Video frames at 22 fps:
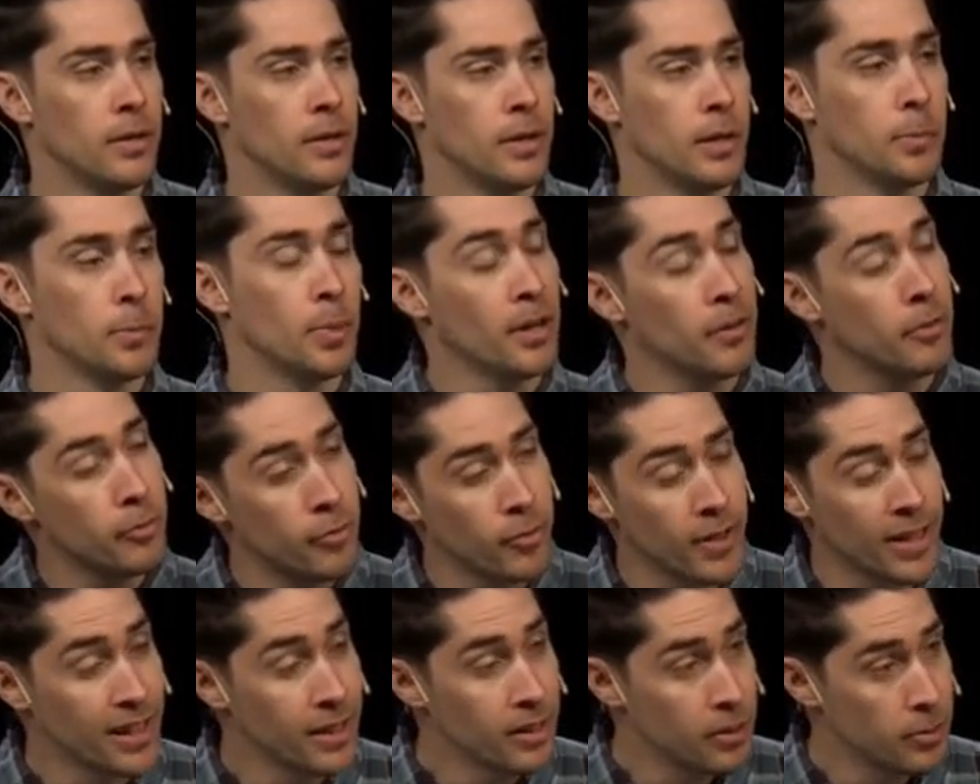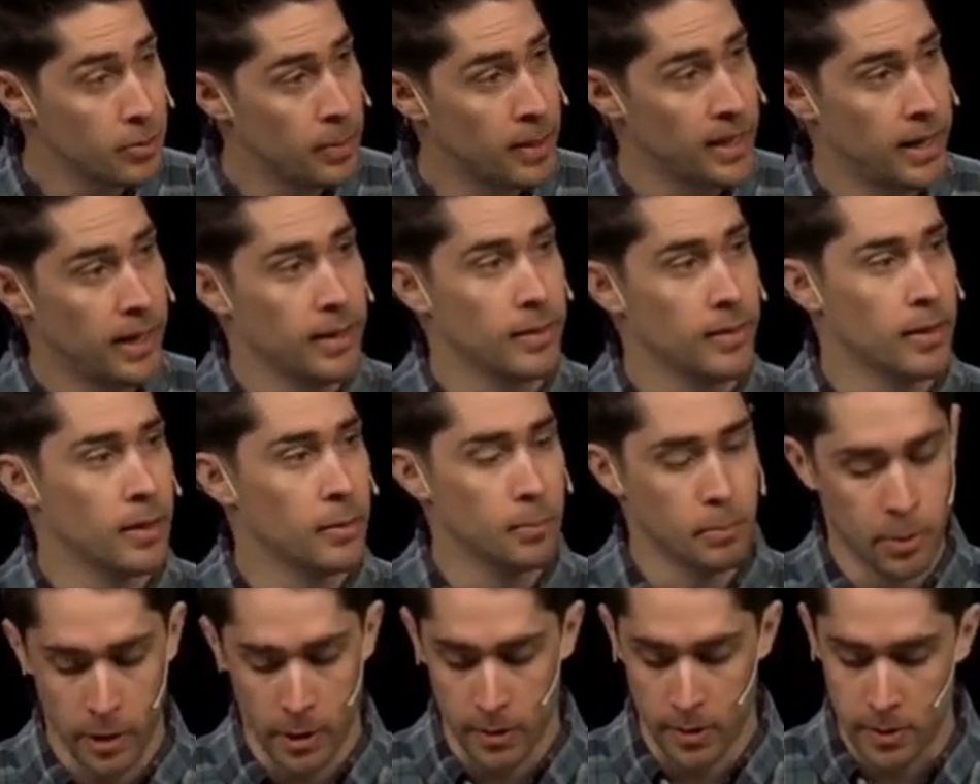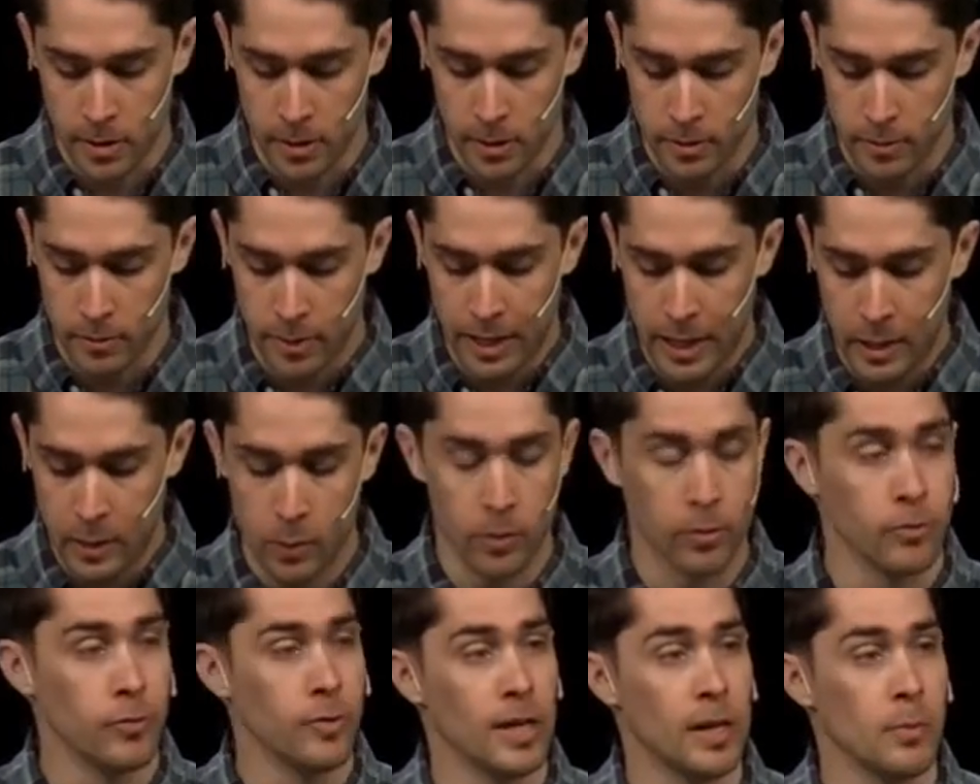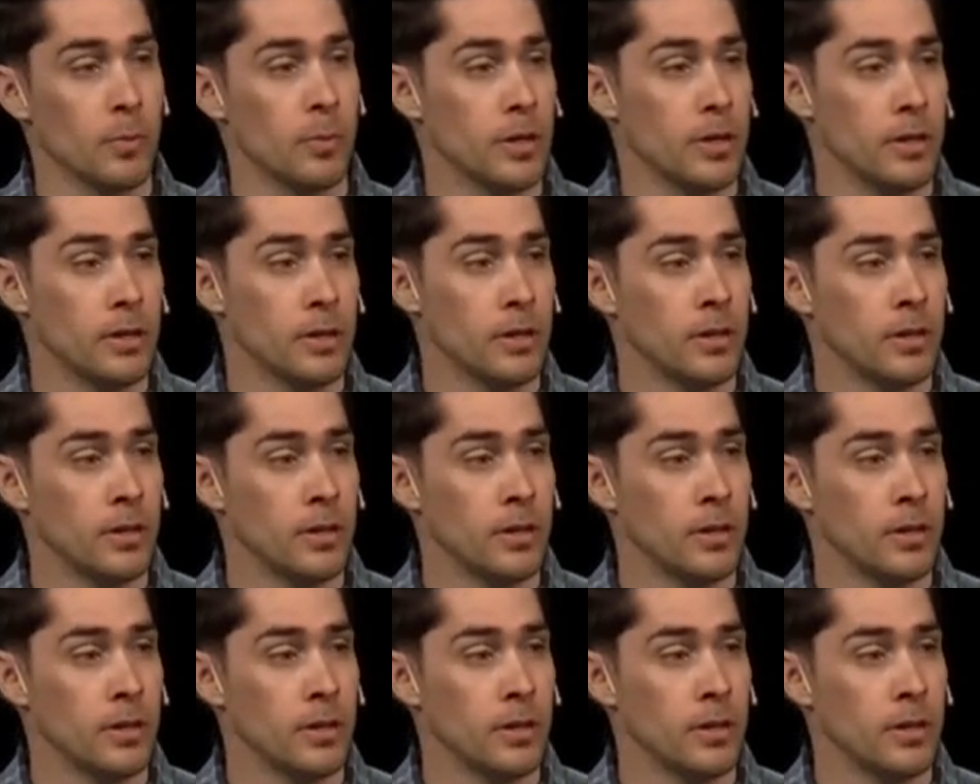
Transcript: And by faith, making them part of our family,